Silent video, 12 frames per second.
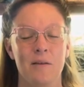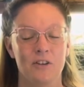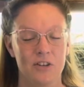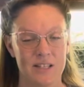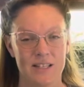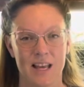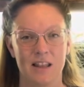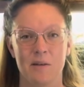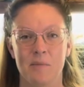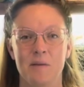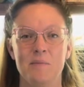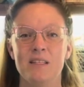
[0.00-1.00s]

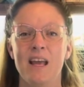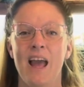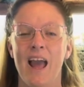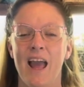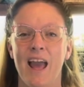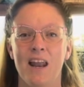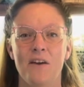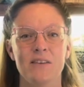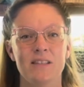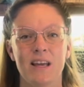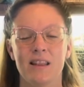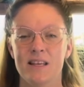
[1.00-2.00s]
chrysanthemums. And I
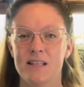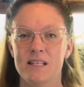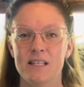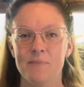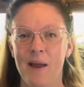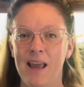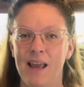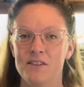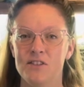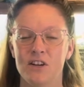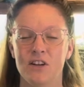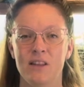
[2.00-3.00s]
was like, this is my
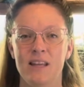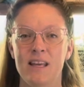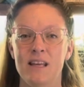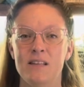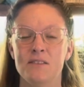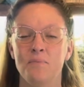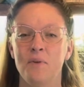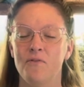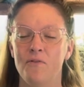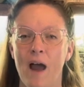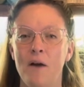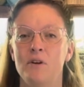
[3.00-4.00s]
answer. These
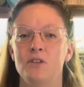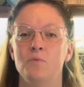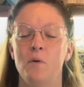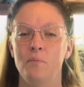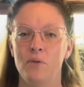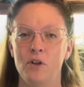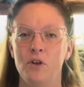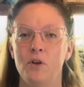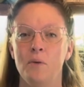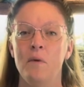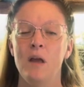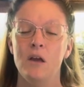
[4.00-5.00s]
flowers will
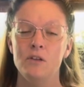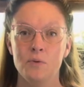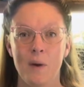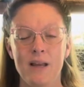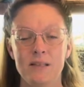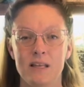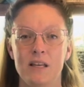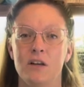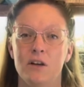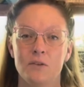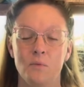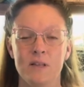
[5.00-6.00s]
bloom twice a
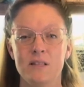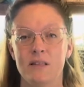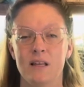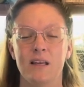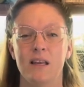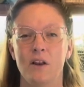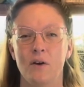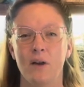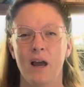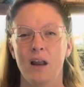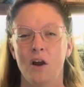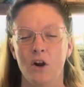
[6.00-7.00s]
year, once in the,
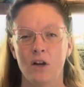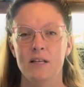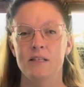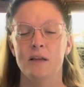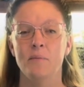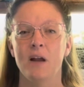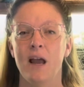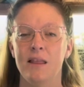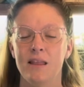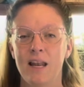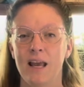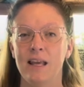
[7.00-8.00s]
kind of early summer,
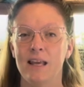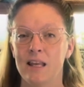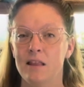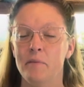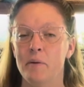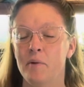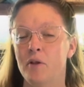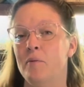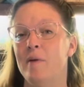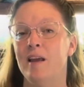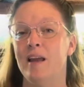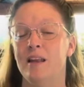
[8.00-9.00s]
and then I can get them to
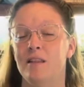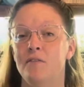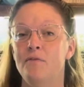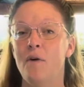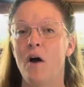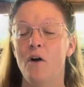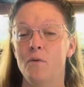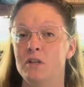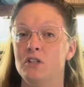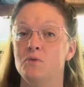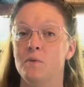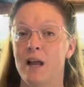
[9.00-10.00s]
bloom again in the fall,
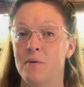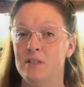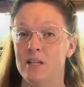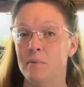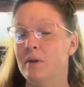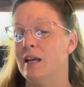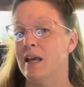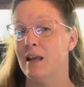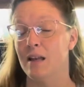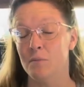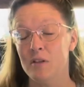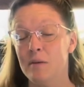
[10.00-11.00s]
which is when I would
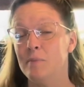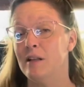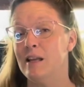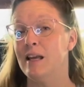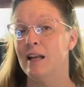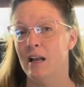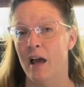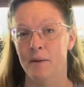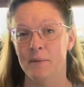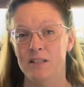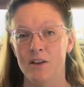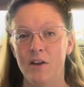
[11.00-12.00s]
typically get a lot
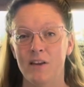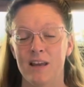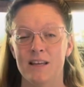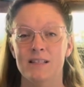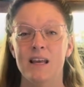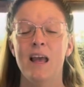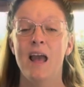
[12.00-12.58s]
of my dahlias.